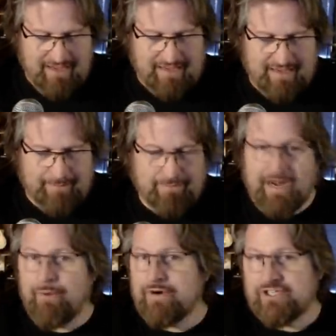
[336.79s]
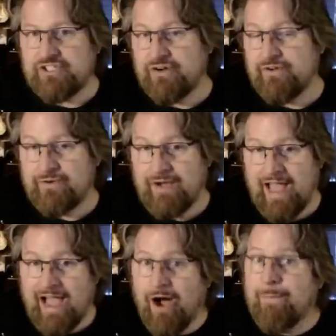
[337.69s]
Uh, but I want to show you
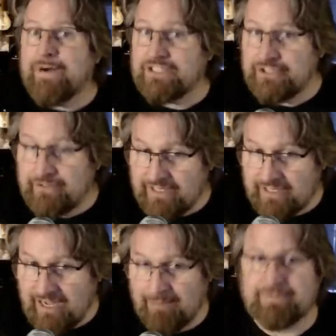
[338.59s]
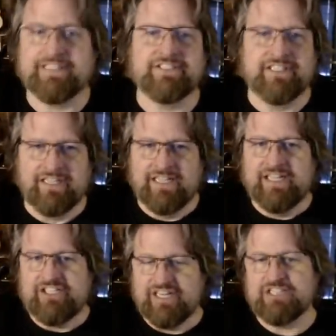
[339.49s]
how much you can accomplish
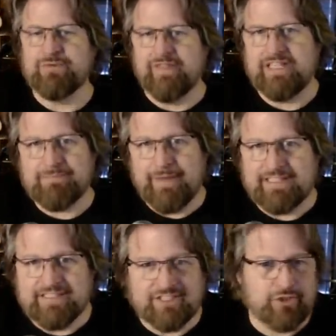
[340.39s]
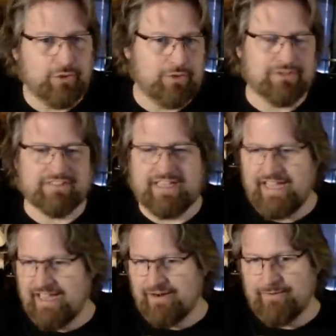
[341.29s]
just with these basic tools.
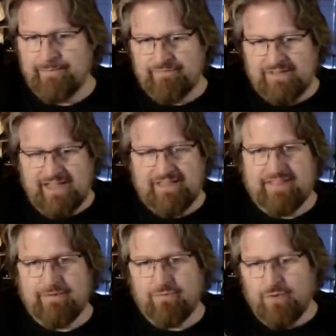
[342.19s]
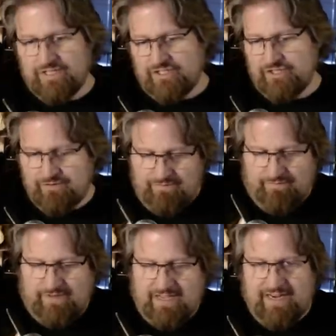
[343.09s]
And, and then once you
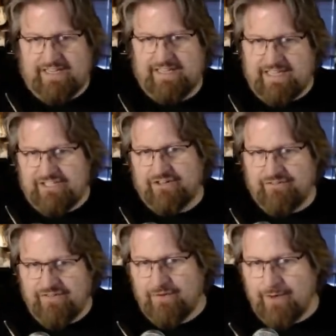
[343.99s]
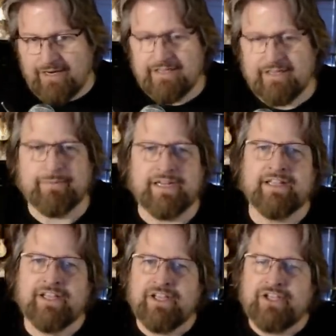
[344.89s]
kind of get your feet wet a little bit,
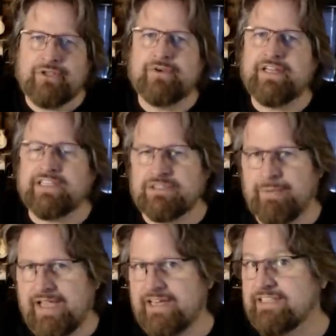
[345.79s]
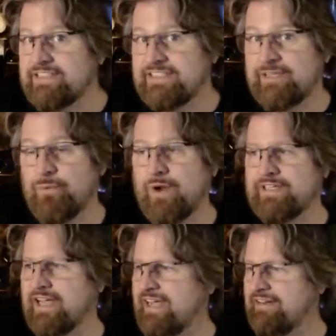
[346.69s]
you can expand and see what
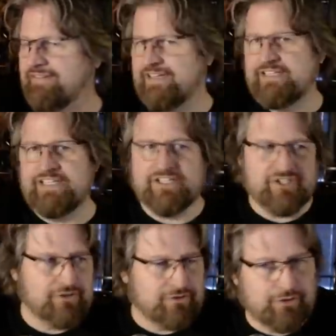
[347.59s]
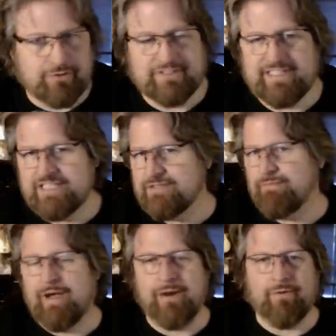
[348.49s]
kind of additional tool sets
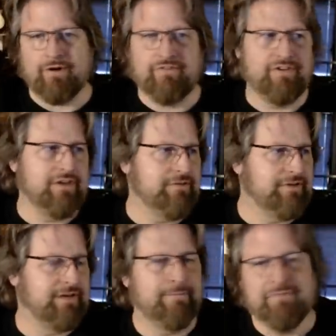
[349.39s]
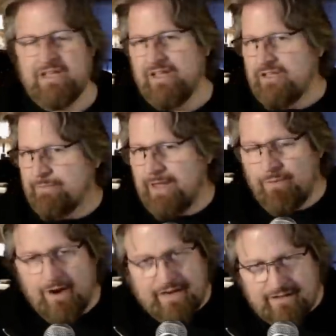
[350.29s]
might work for you. You know, you may
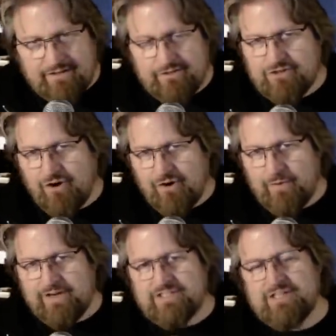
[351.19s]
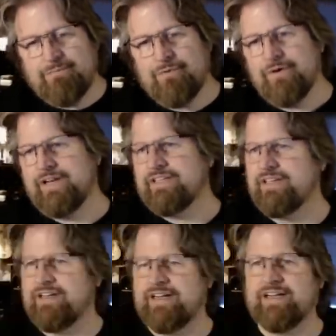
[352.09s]
want to use hardware at some point.
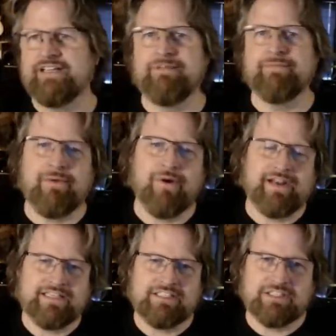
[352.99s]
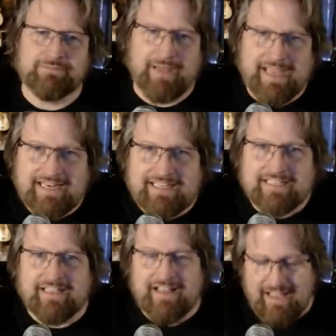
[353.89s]
Uh, you may want to expand
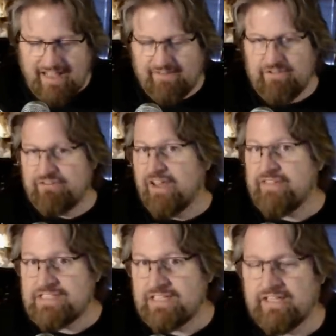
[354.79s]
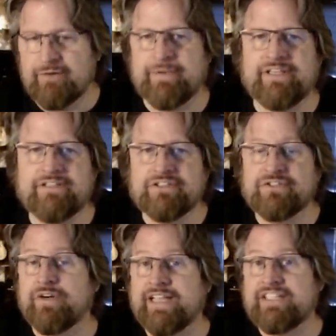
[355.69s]
it. And if you've done this a little bit, you'll
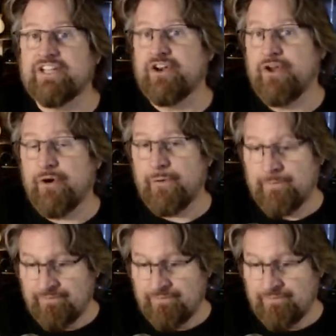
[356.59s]
sort of get to know